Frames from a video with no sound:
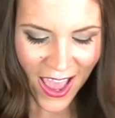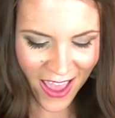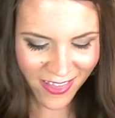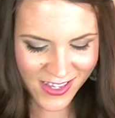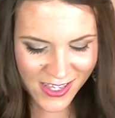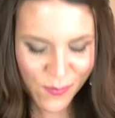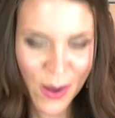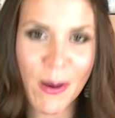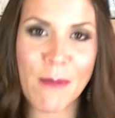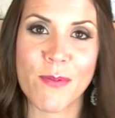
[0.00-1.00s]
And this is
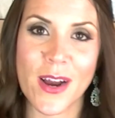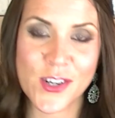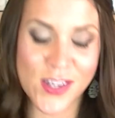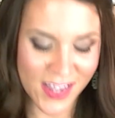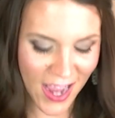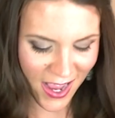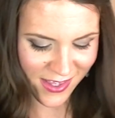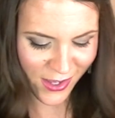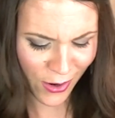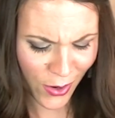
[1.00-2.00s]
where my brushes are.
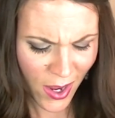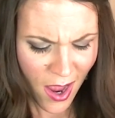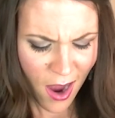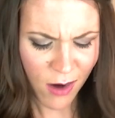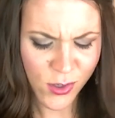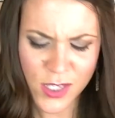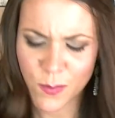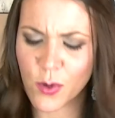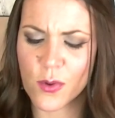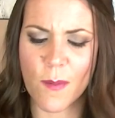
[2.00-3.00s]
So I'll
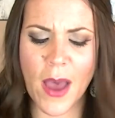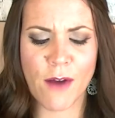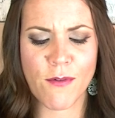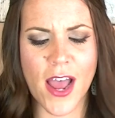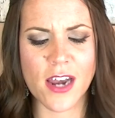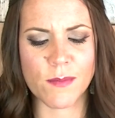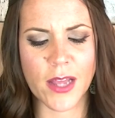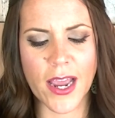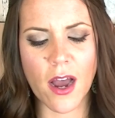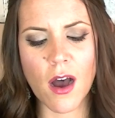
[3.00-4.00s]
just pull them out
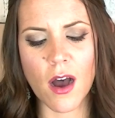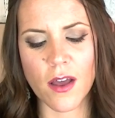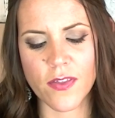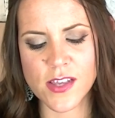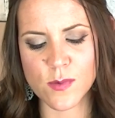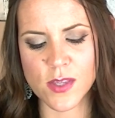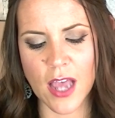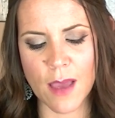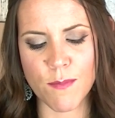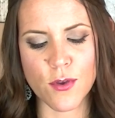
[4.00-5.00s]
randomly. Oh, this was
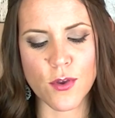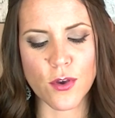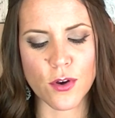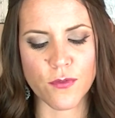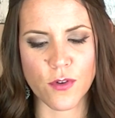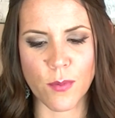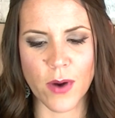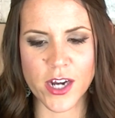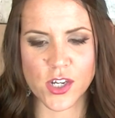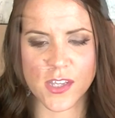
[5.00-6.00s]
a beautiful
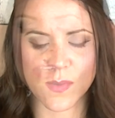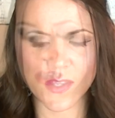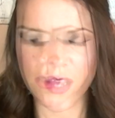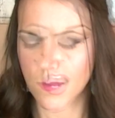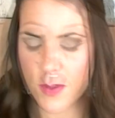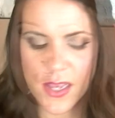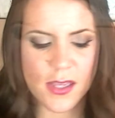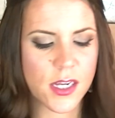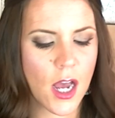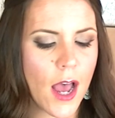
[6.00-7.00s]
brush. This was the
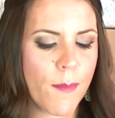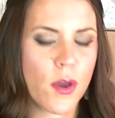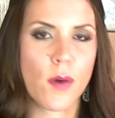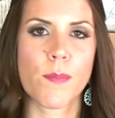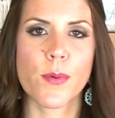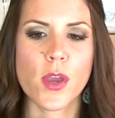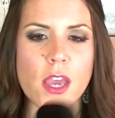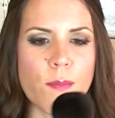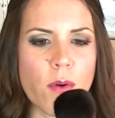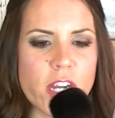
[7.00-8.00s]
biggest type
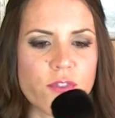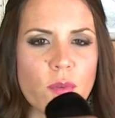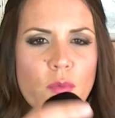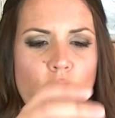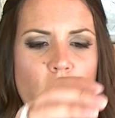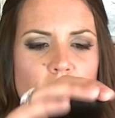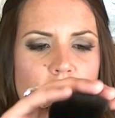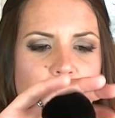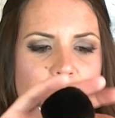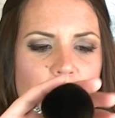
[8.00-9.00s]
kabuki brush from Royal
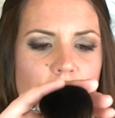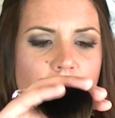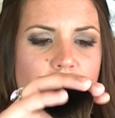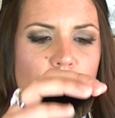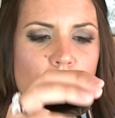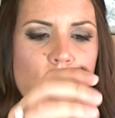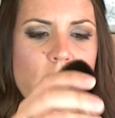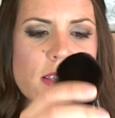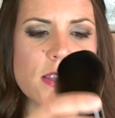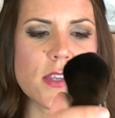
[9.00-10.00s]
and
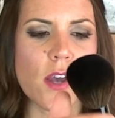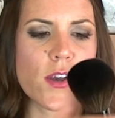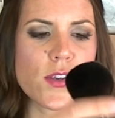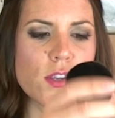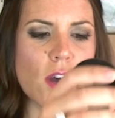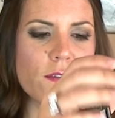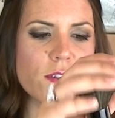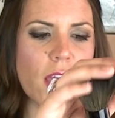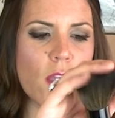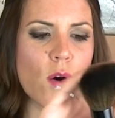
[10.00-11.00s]
Langnickel. It's so
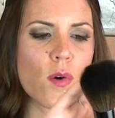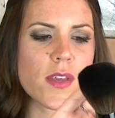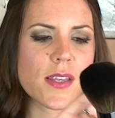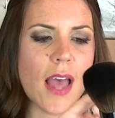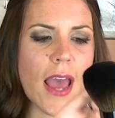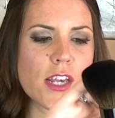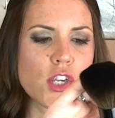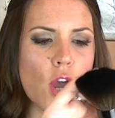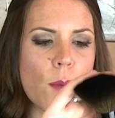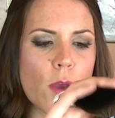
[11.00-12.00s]
soft. They call this a
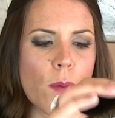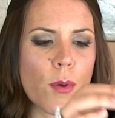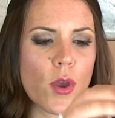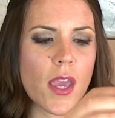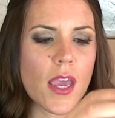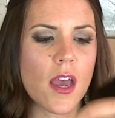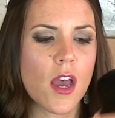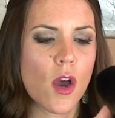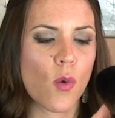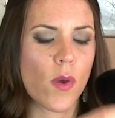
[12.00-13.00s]
dome kabuki
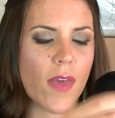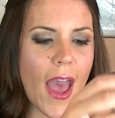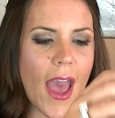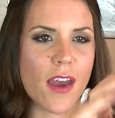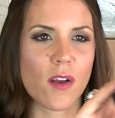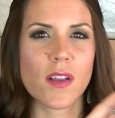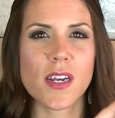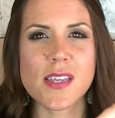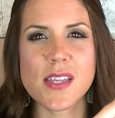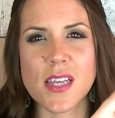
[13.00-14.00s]
with a handle.
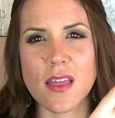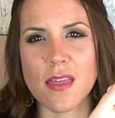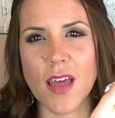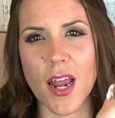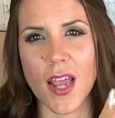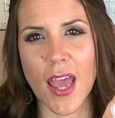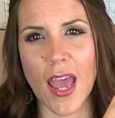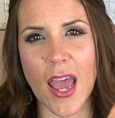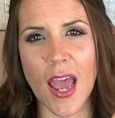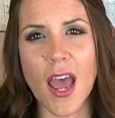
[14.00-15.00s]
It is synthetic
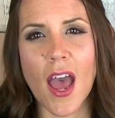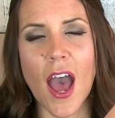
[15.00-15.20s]
hair.